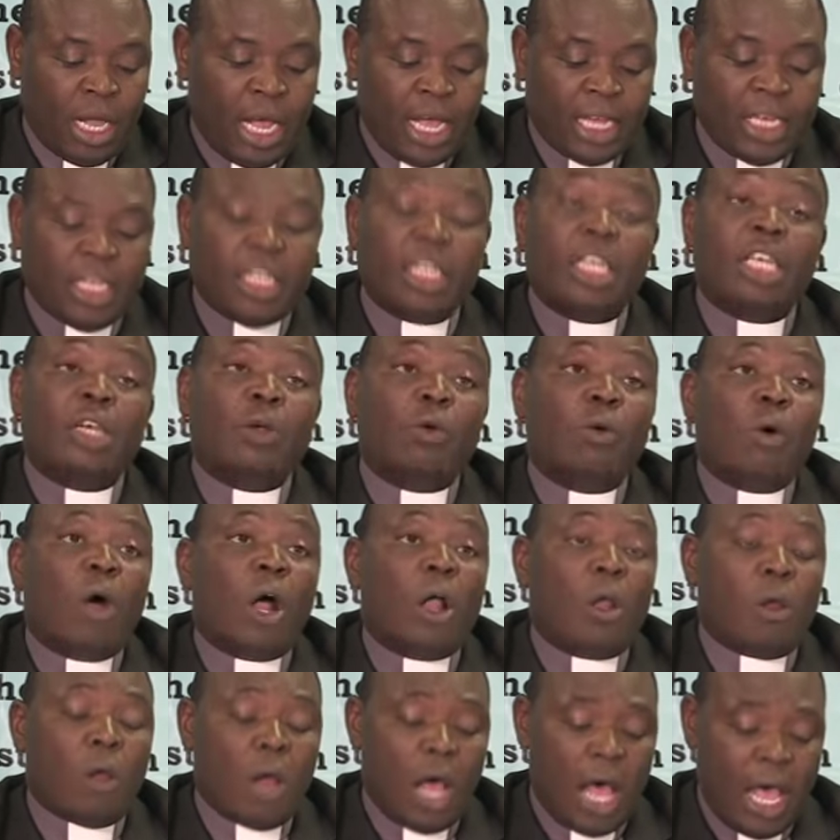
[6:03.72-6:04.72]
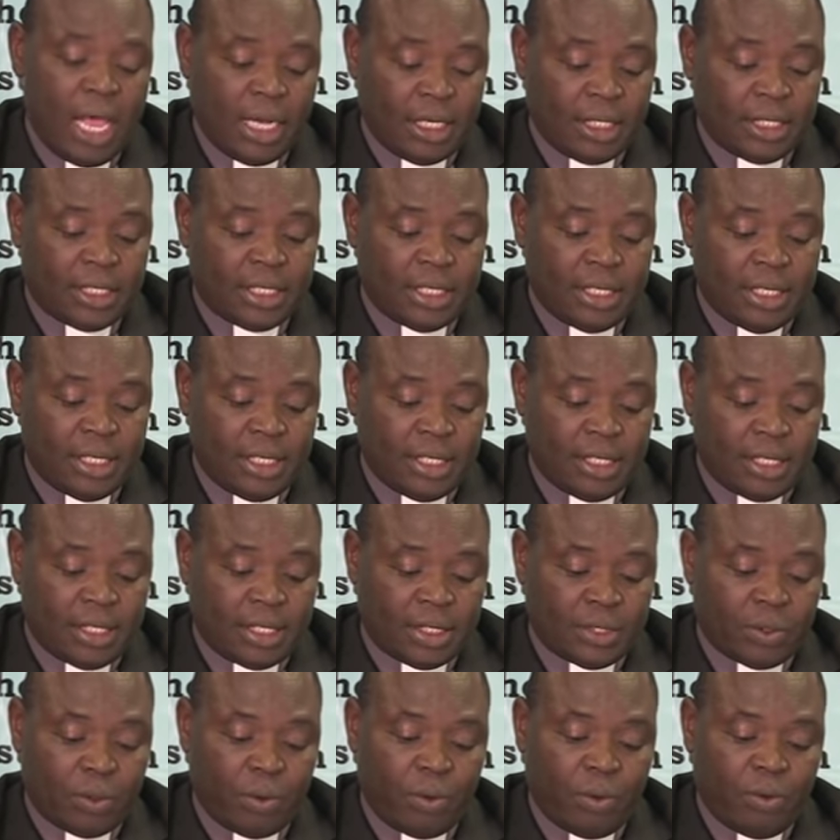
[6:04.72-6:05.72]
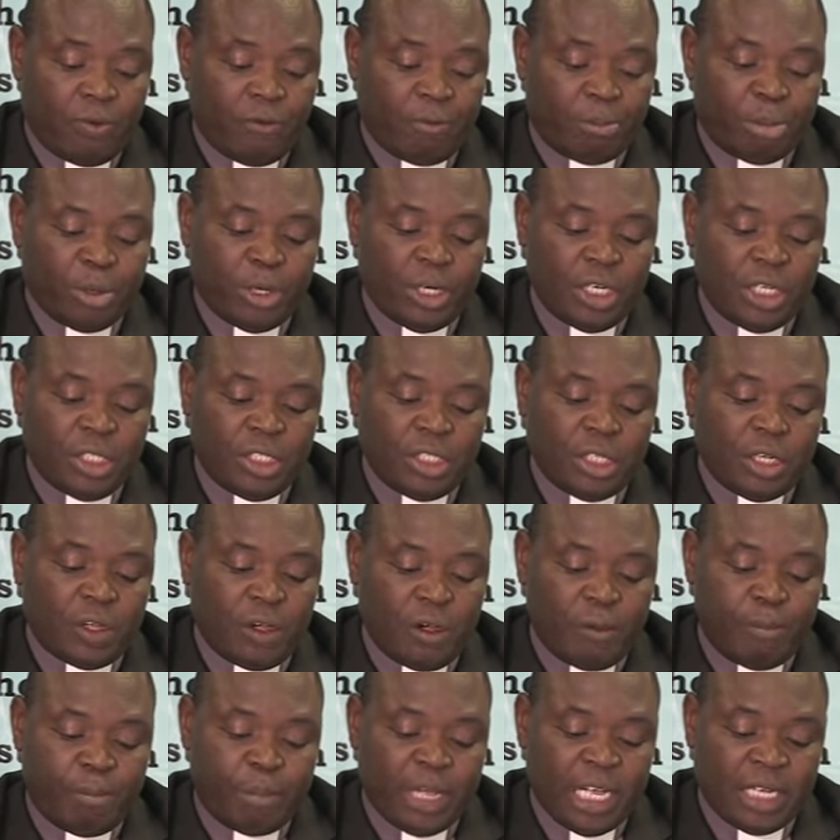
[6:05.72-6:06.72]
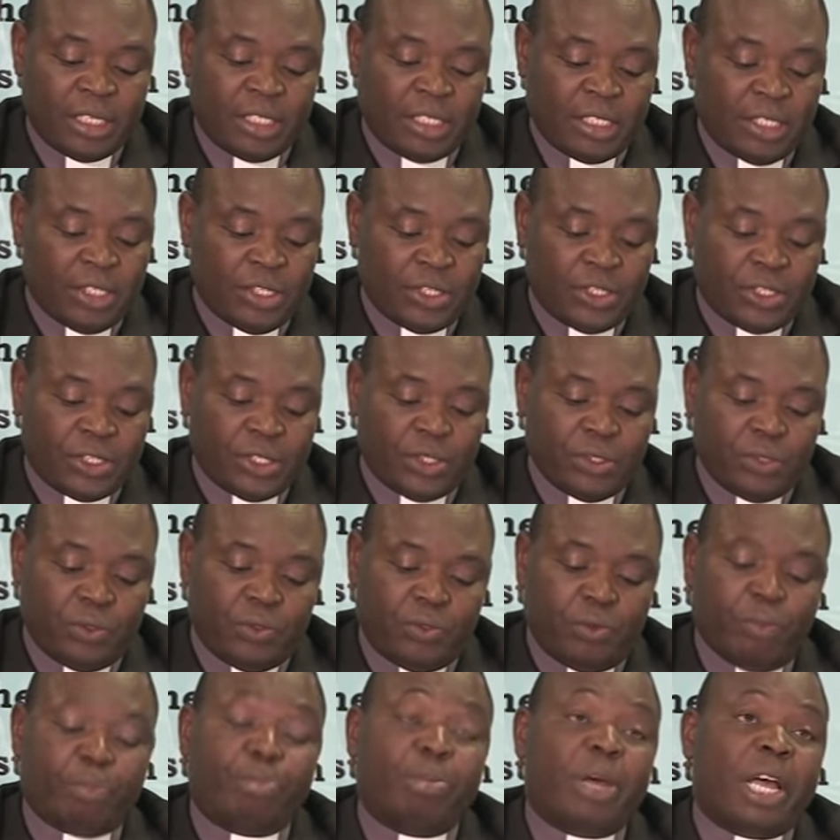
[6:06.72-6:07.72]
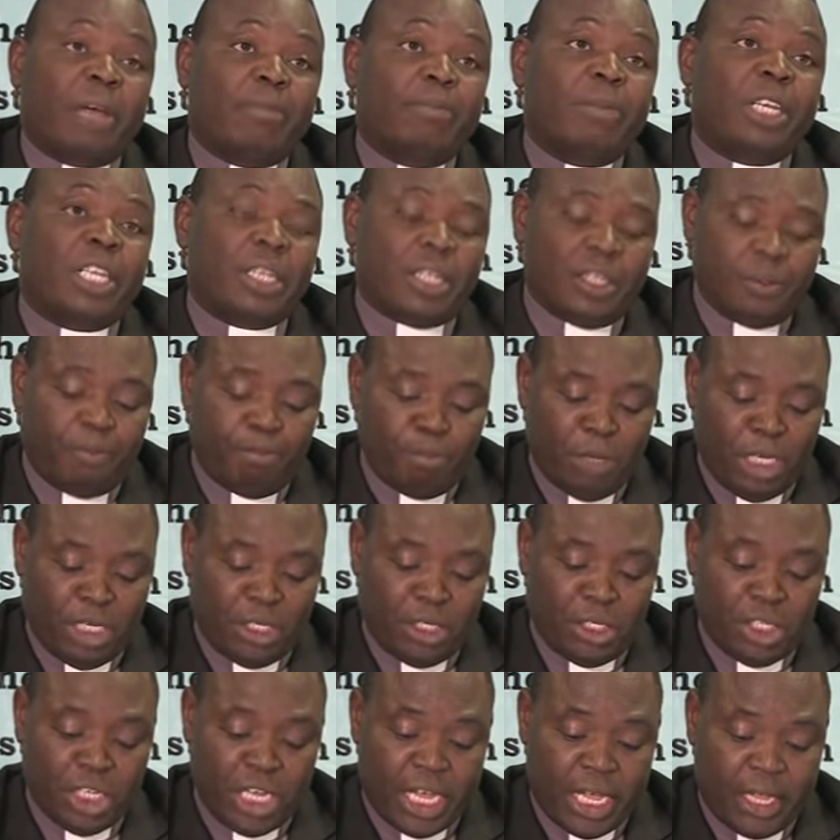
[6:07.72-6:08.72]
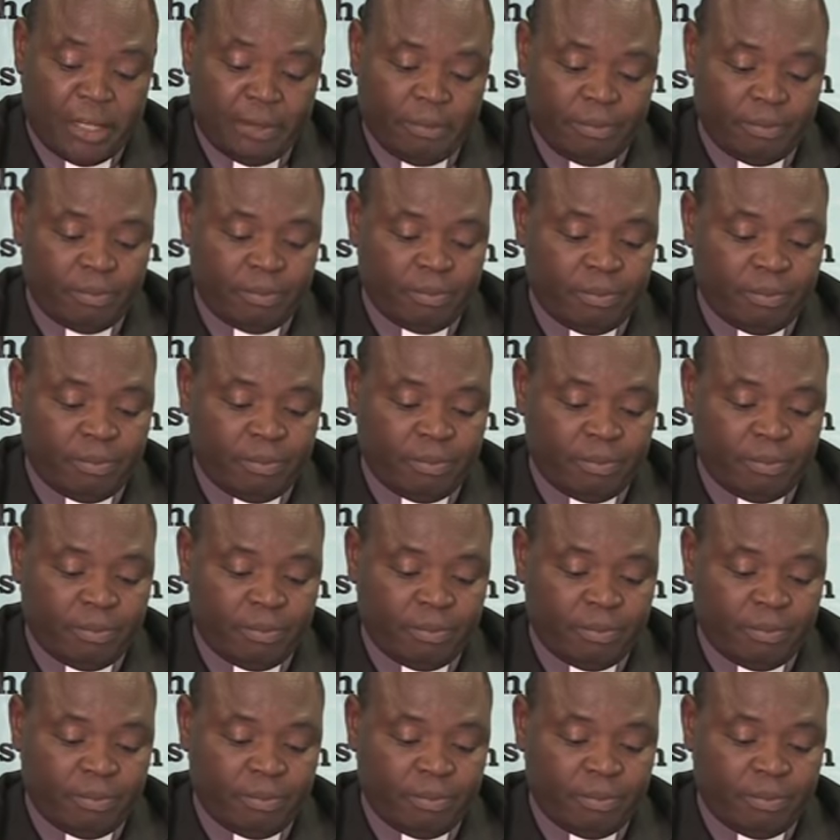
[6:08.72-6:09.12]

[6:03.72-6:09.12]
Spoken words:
Unequal access of political parties to public media.